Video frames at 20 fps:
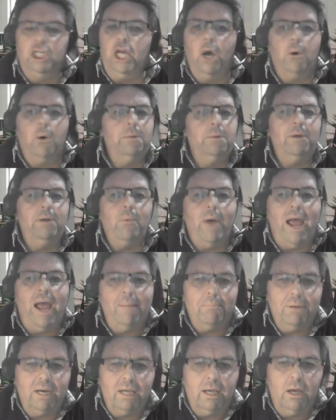don't want to be
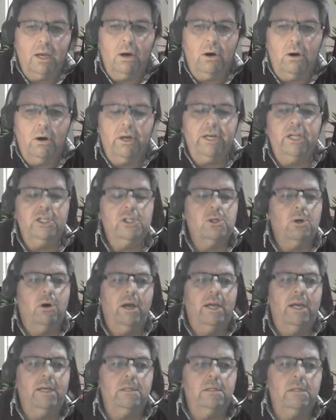rambling on and
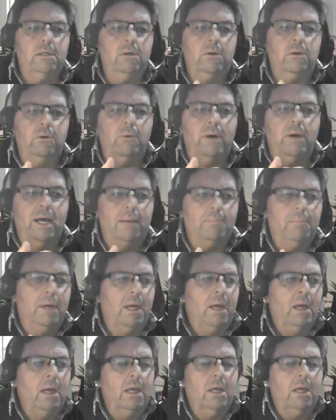trying to,
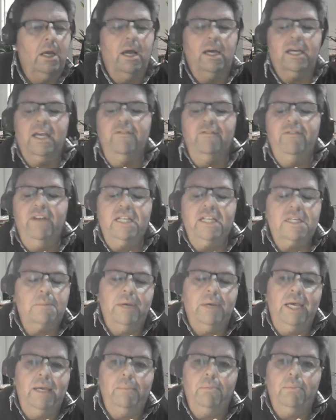you know, convince
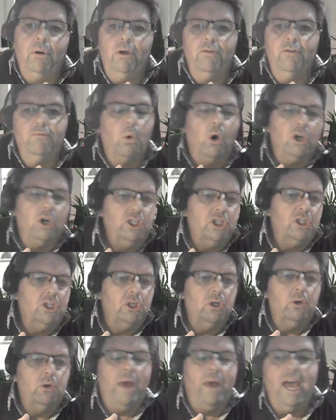people of what you
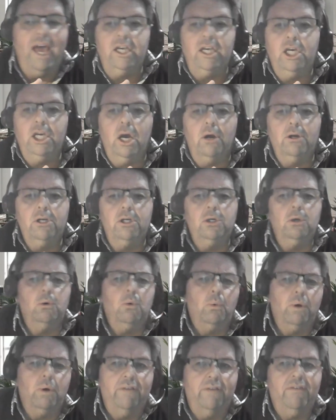do, how you're going to do
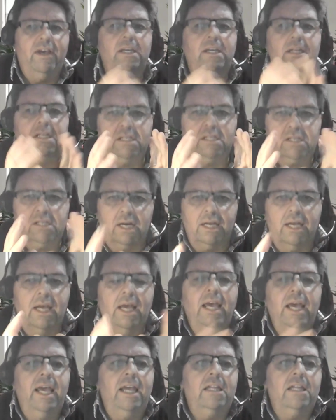it, whatever. You just got to
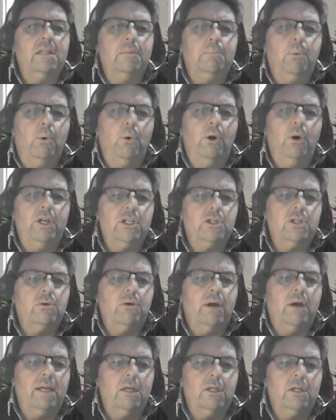hit the point
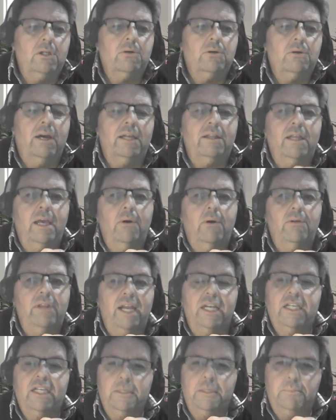straight there and
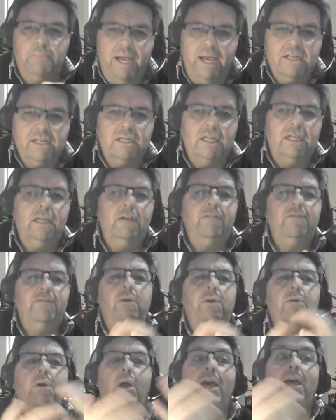then. Especially if
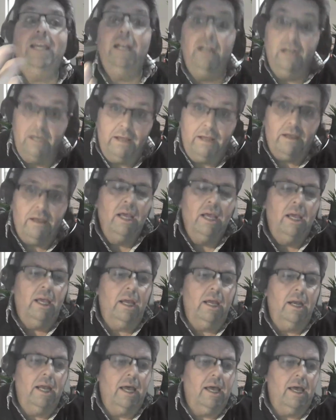you're like in a
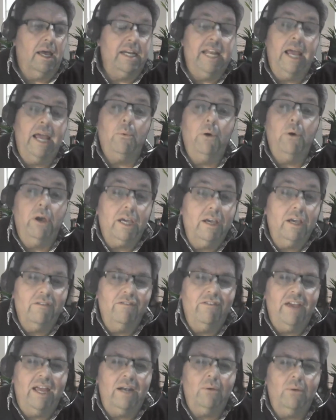networking
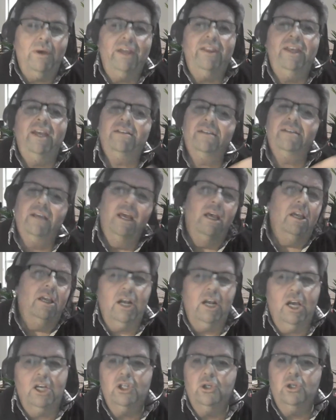event where there's,
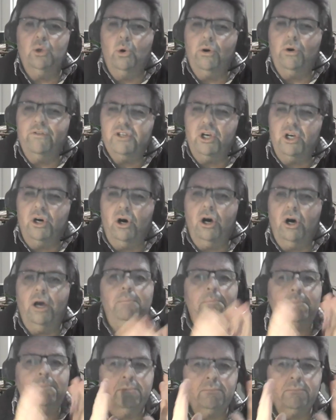you know, short of time.